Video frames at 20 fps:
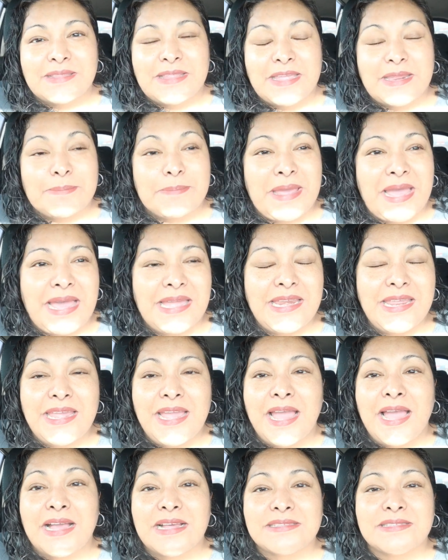And then Maddie
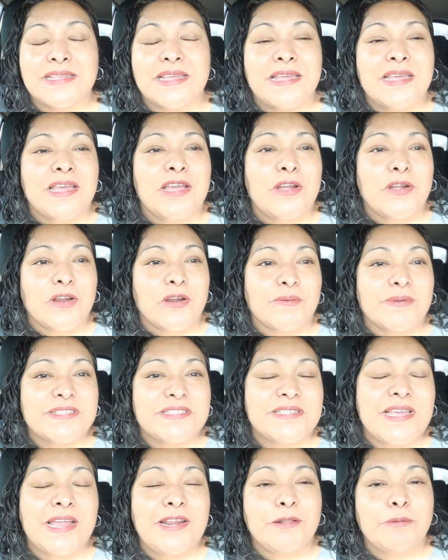has her
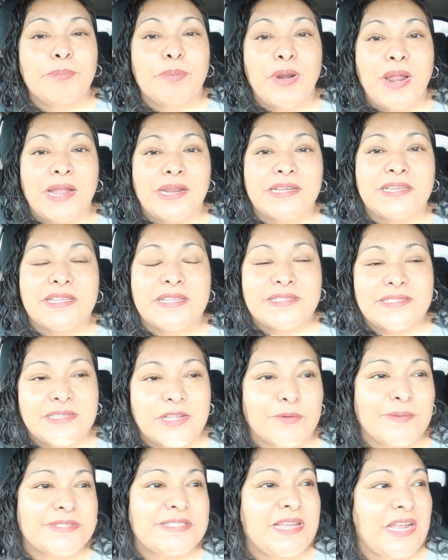recital practice.
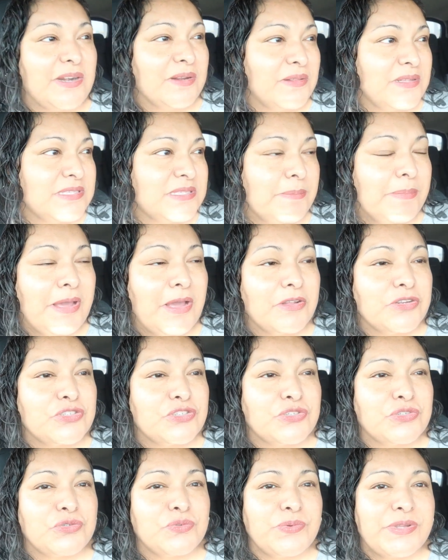Her recital is about
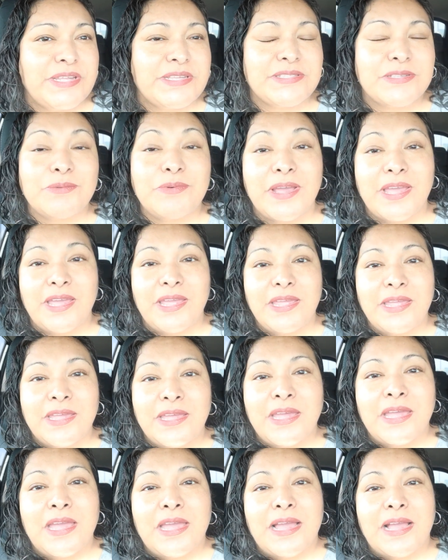2 weeks away.
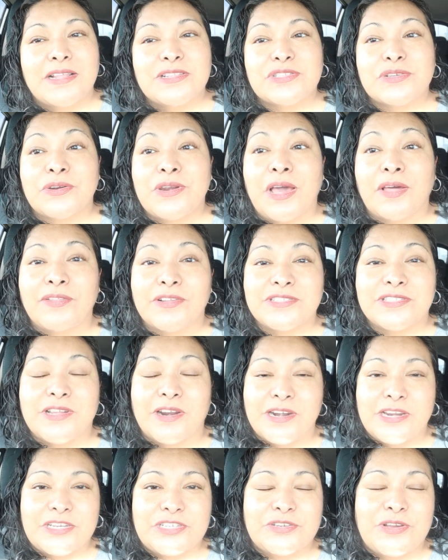And so now they're
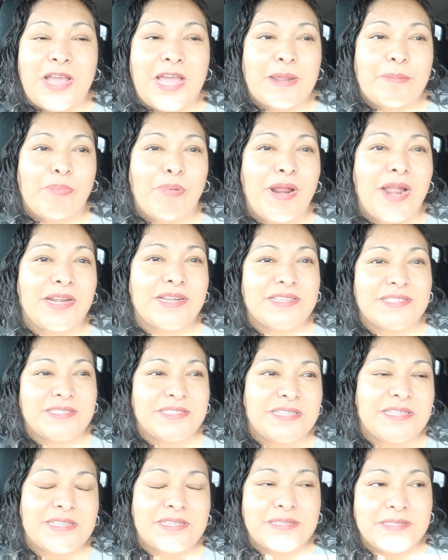starting to add
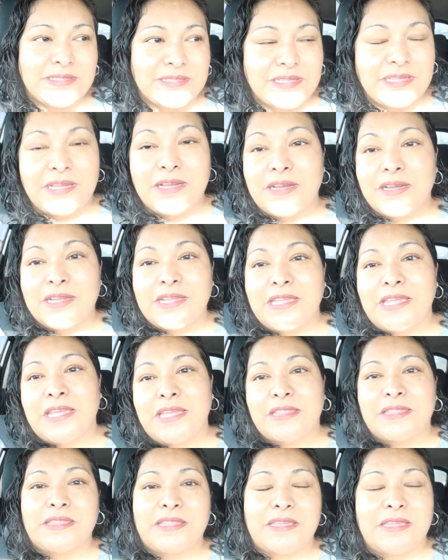practices
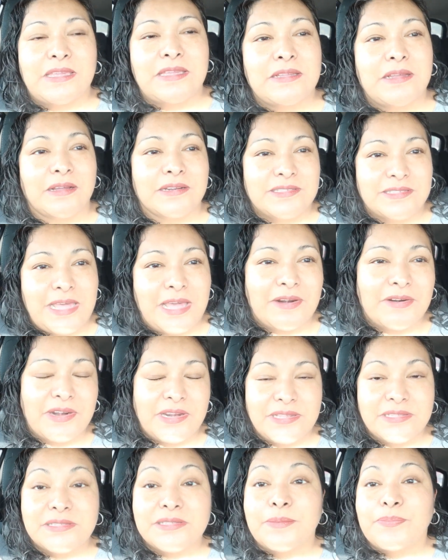on
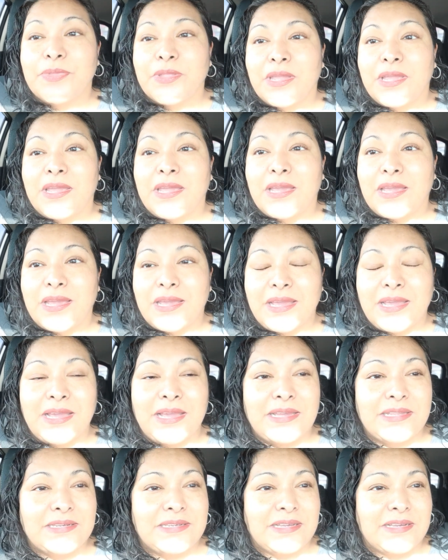Saturdays.
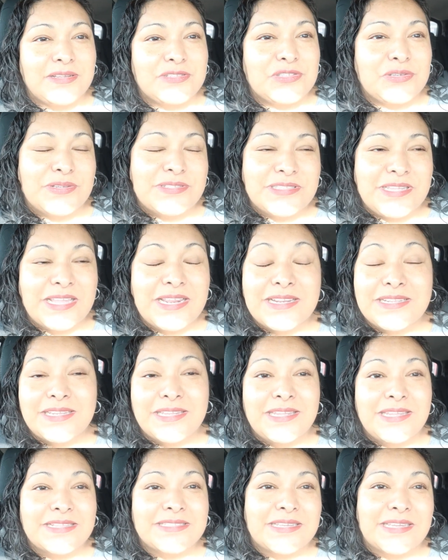And so it's
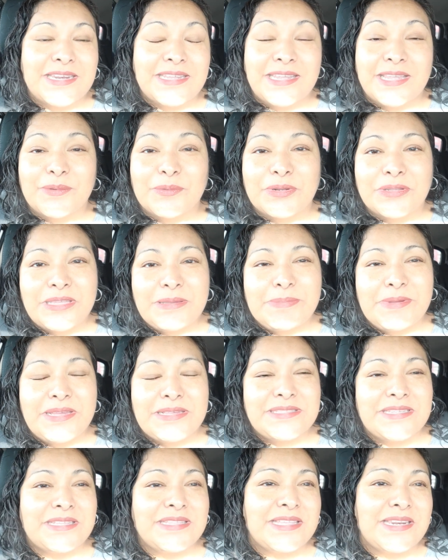gonna get really
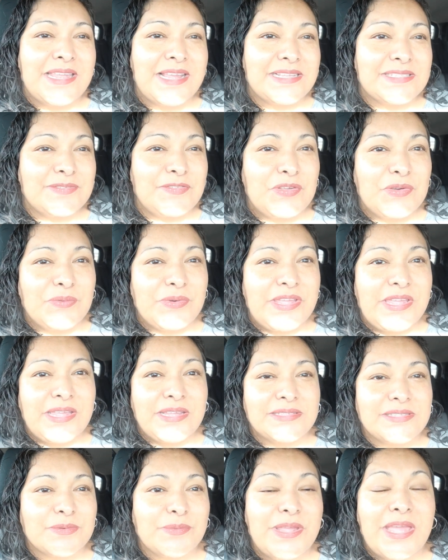busy in the next few
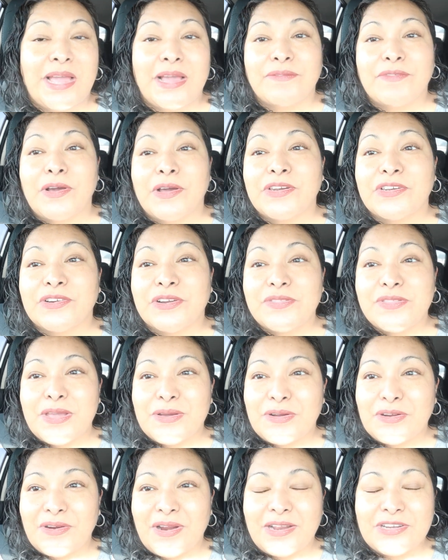weeks. We have Hunter and
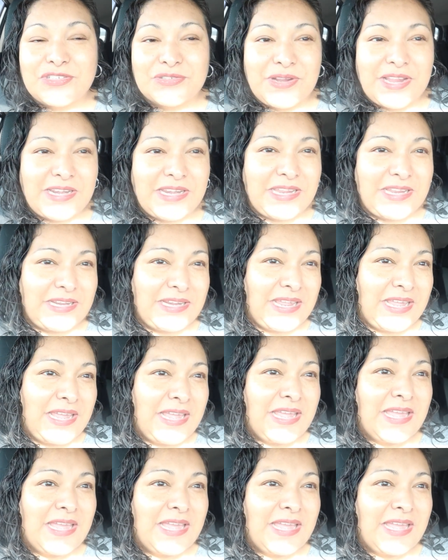Dale graduating.